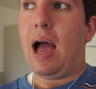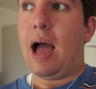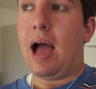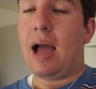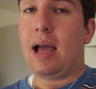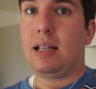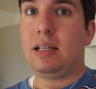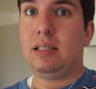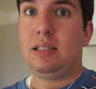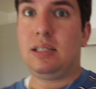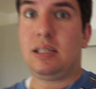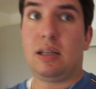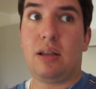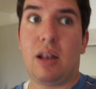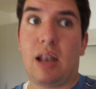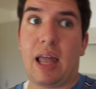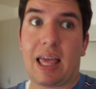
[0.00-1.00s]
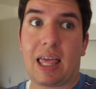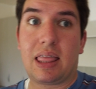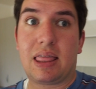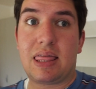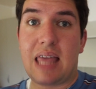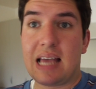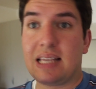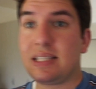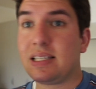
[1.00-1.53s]
and
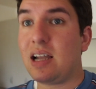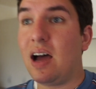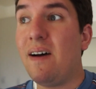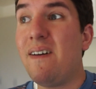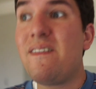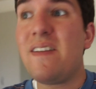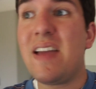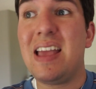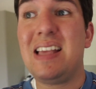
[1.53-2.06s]
like their stuff